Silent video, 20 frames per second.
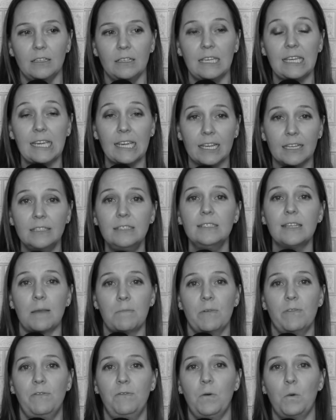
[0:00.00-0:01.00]
kids
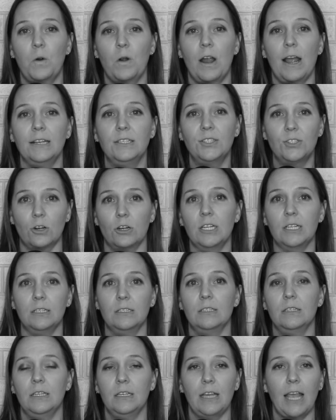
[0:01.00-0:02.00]
and before I started
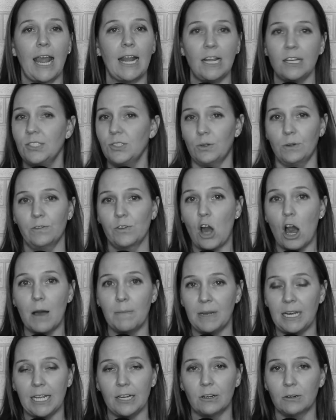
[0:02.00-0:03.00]
any sort of
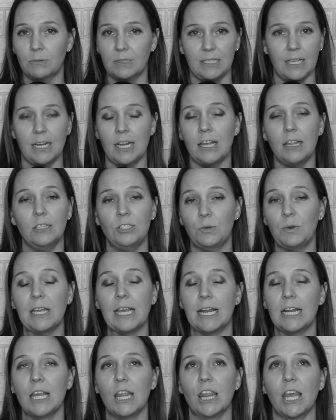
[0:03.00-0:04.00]
comedy or was
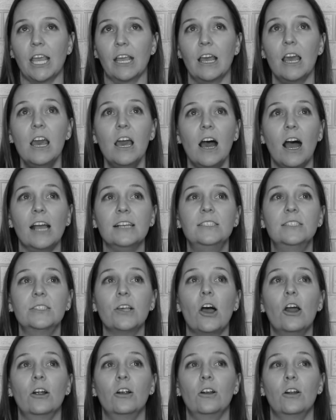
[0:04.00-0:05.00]
doing anything, I
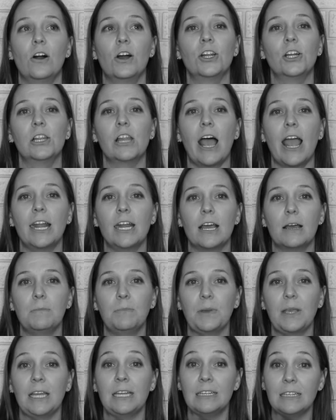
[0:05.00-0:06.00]
saw her on a lineup
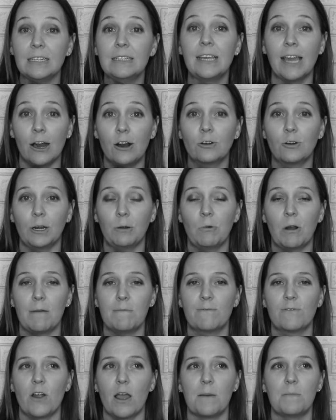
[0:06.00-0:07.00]
in Calgary, where
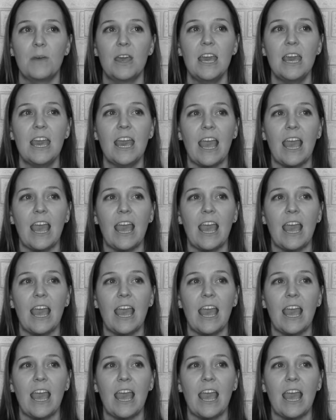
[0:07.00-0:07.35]
I'm from,